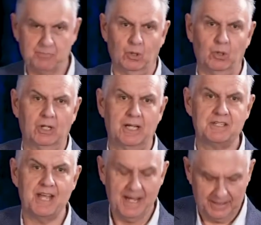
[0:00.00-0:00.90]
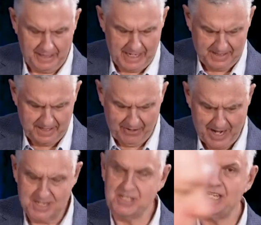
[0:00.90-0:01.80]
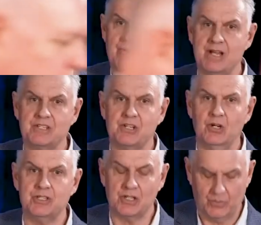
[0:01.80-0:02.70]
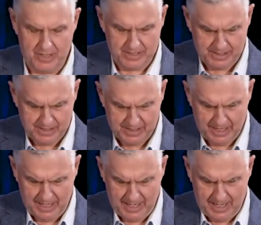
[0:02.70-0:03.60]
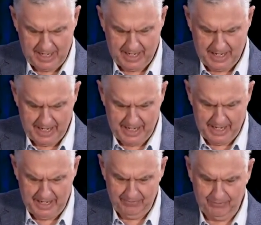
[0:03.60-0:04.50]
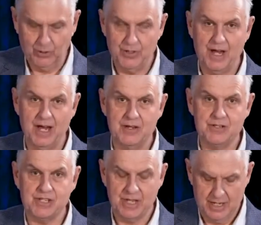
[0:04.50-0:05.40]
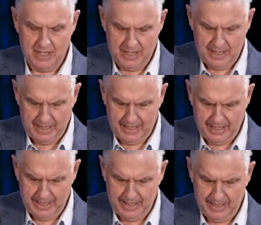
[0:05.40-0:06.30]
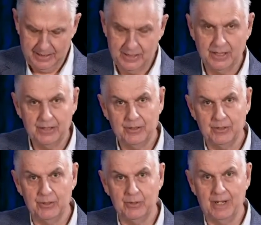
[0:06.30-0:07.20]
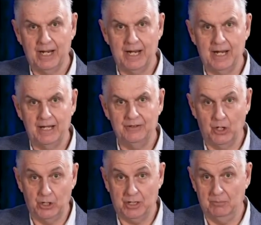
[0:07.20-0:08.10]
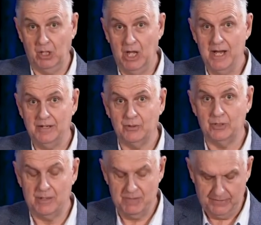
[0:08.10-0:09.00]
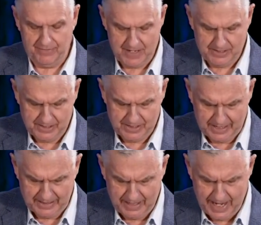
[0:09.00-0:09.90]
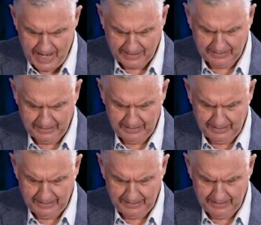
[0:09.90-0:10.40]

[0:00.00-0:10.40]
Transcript: Paul has outlined, there are serious consequences for those who are non-compliant or commit offences under the Act.